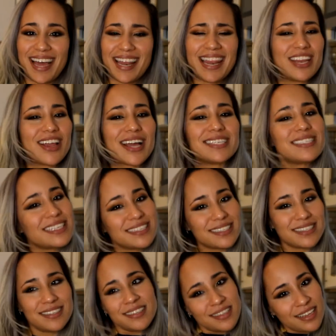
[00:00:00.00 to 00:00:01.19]
And then you guys can,
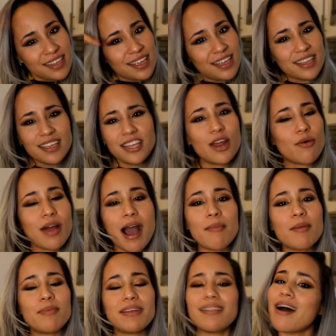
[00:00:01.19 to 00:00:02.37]
you know,
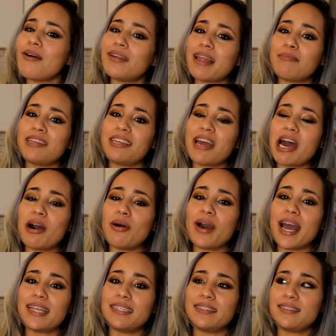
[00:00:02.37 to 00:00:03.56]
comment below and let me know
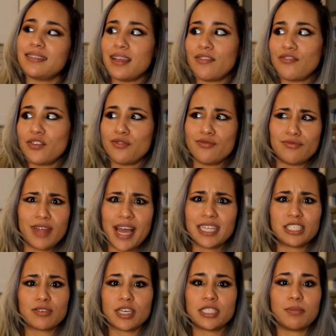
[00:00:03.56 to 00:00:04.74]
and see if you like
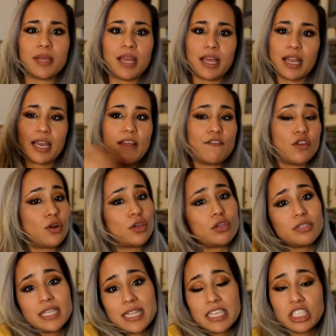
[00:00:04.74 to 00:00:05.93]
this recipe. And if you don't
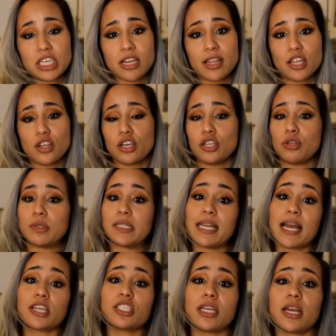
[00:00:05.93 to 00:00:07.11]
use it this year, then you can use it
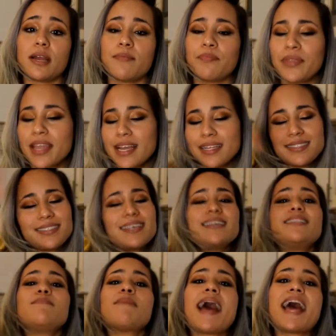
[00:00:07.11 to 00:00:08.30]
next year.
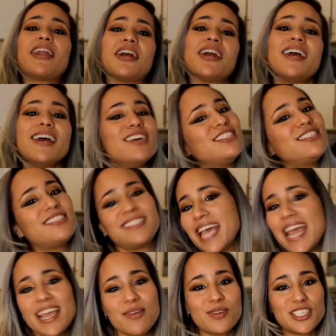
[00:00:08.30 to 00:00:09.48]
Doesn't matter.
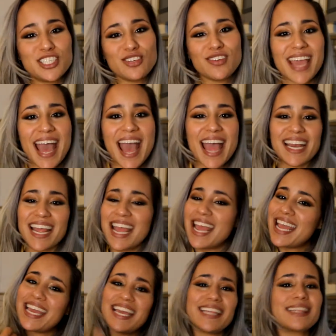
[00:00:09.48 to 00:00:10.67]
Take what you can,
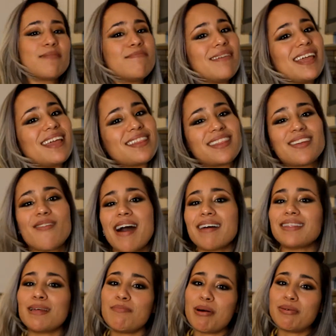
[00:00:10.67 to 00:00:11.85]
eat the meat, throw
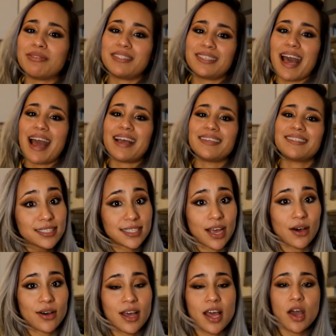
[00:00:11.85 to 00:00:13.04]
out the bones, guys.
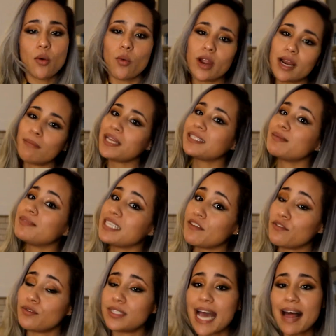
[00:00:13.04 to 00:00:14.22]
Also, we're gonna make some
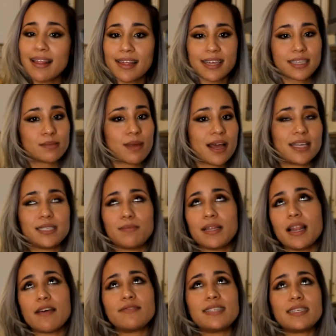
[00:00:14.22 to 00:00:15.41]
seafood salad because my husband
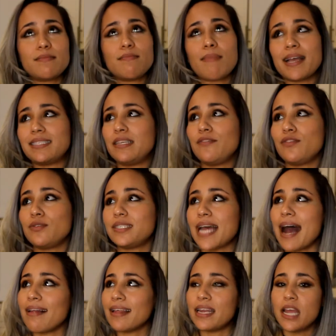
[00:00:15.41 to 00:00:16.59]
loves my seafood
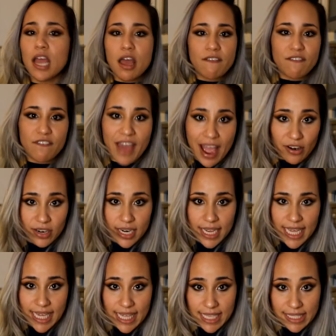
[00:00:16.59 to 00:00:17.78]
salad. Very
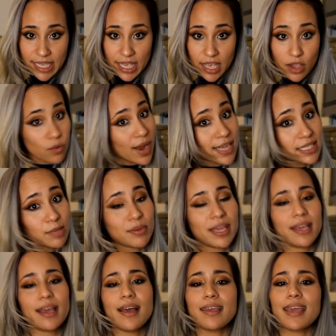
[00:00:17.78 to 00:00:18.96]
easy
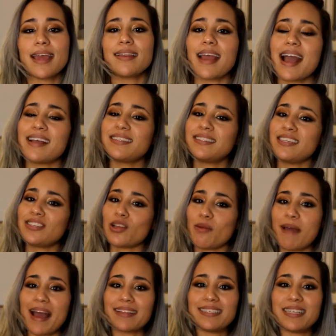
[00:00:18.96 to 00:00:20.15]
recipe. Again, guys, these are
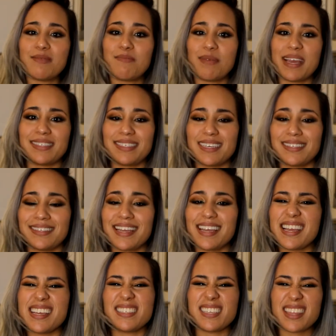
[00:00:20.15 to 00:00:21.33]
back to the basics, the
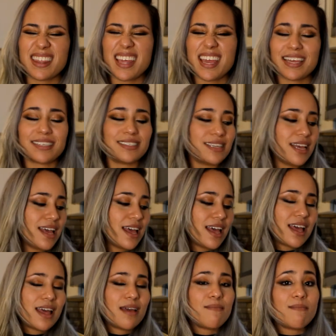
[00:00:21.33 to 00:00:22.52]
easy things.
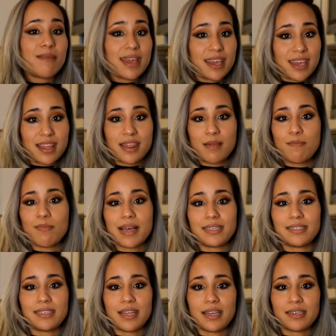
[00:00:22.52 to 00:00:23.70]
Make it the
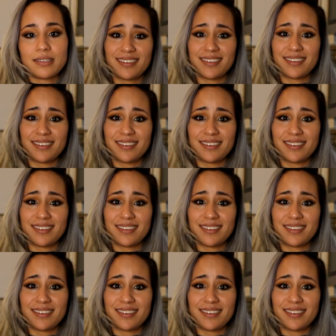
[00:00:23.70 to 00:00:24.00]
best things.